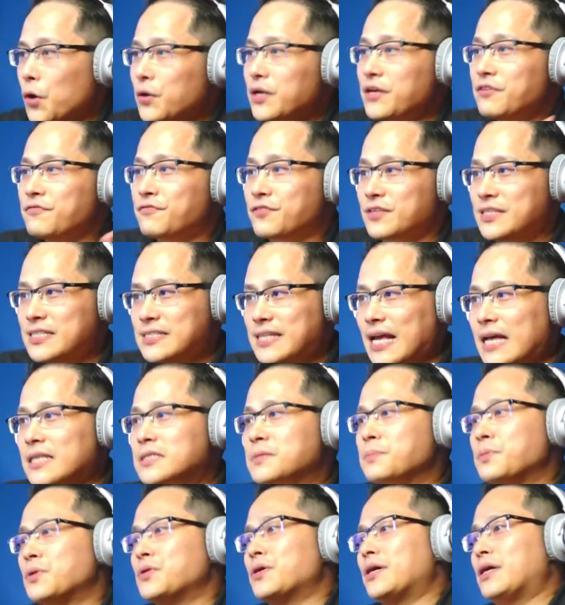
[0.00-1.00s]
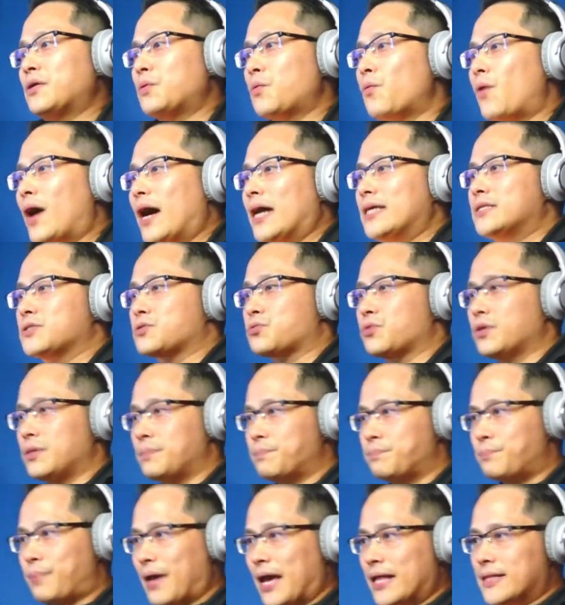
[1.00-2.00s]
for sensible and wise
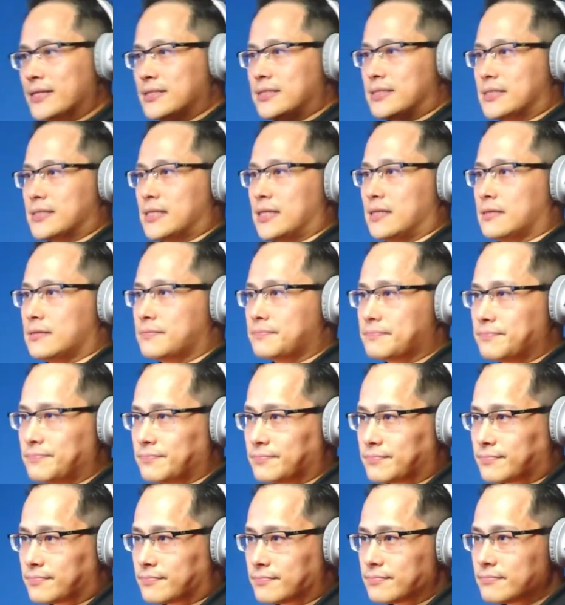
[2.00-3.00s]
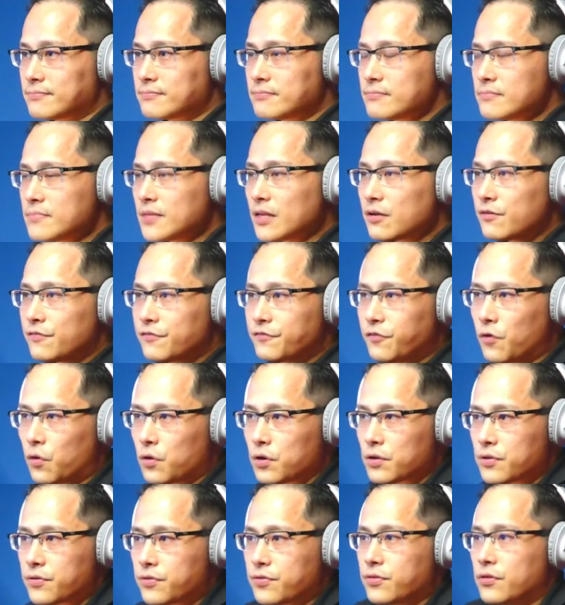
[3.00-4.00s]
rebalancing.
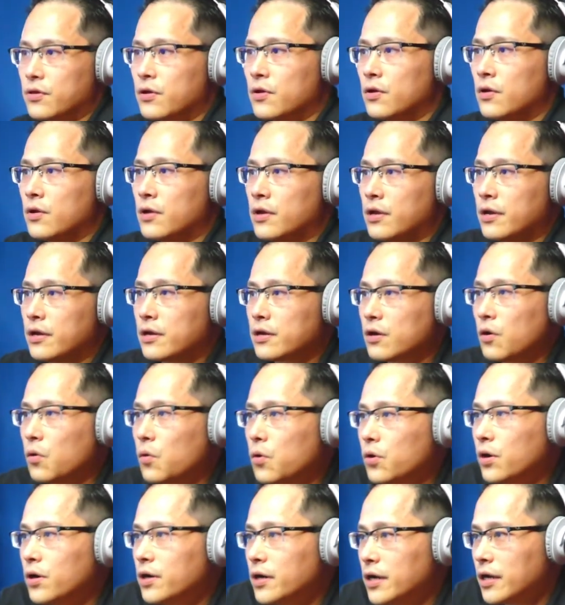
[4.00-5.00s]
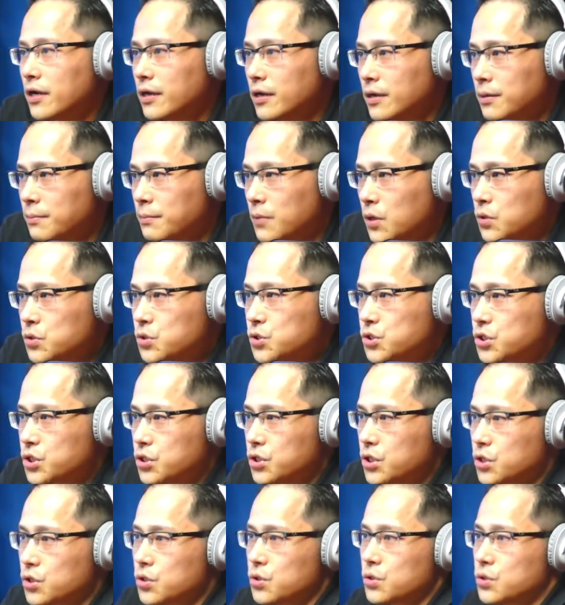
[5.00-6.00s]
Fourth, ignore
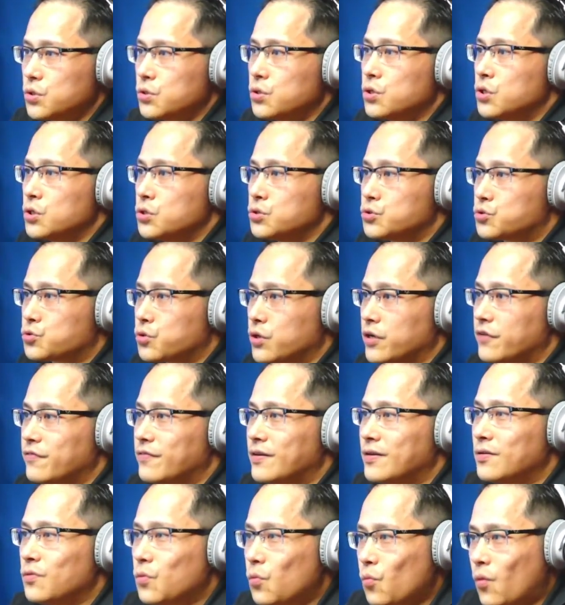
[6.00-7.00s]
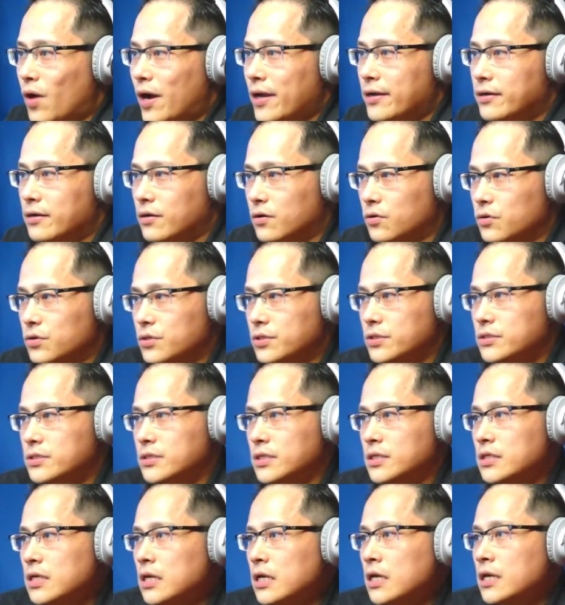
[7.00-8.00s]
emotional driven white noise.
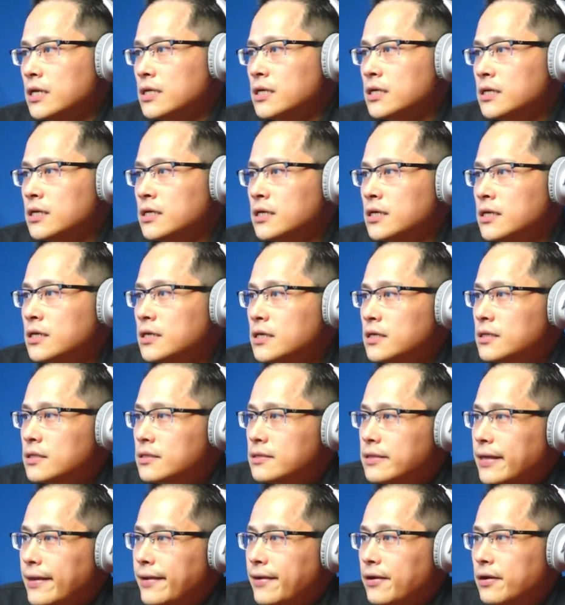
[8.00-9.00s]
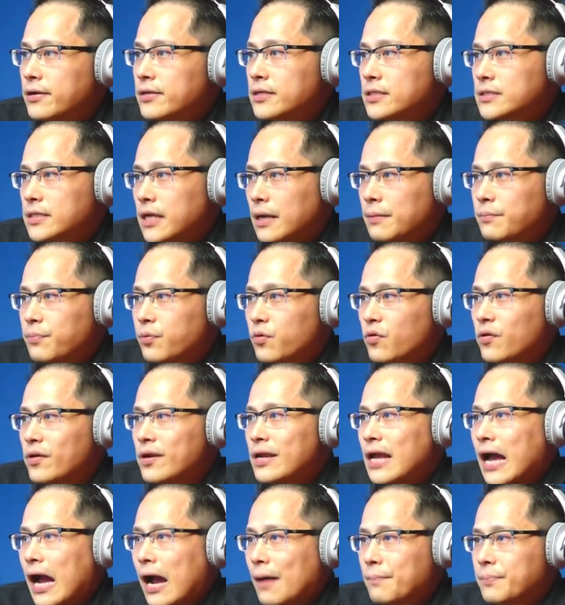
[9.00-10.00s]
They are the temporary
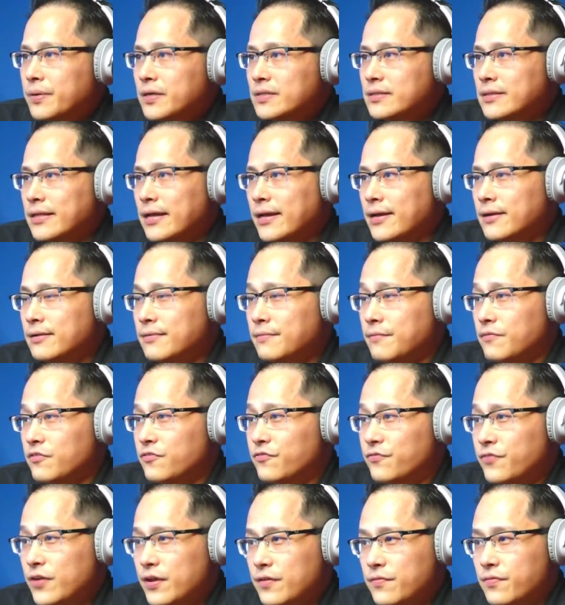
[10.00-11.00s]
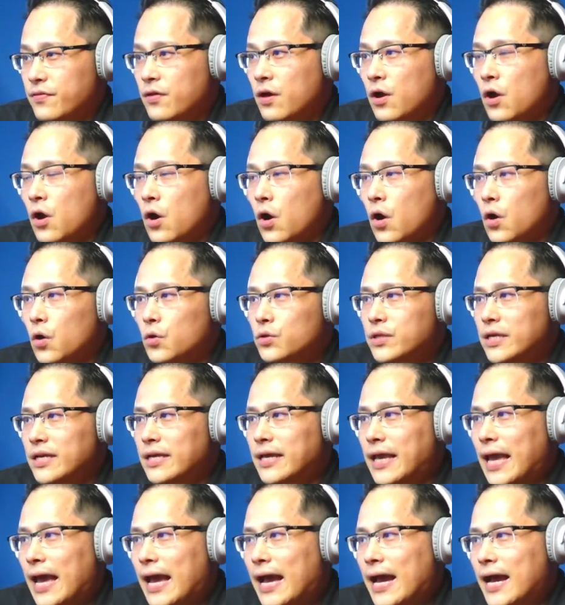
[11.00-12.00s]
up and down. Fifth, holding
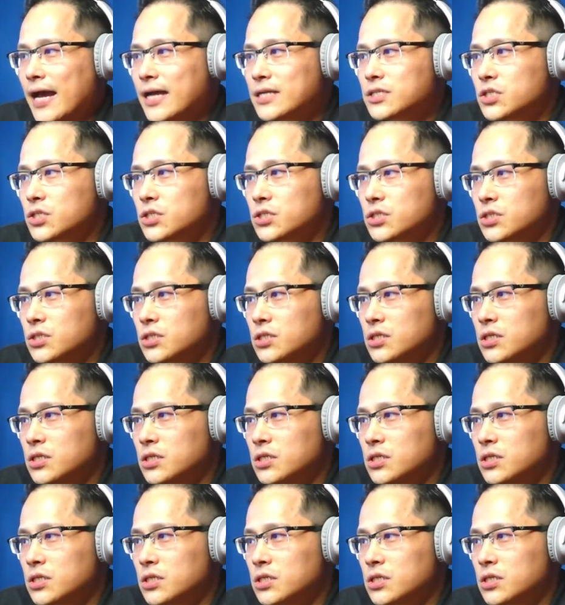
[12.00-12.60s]
cash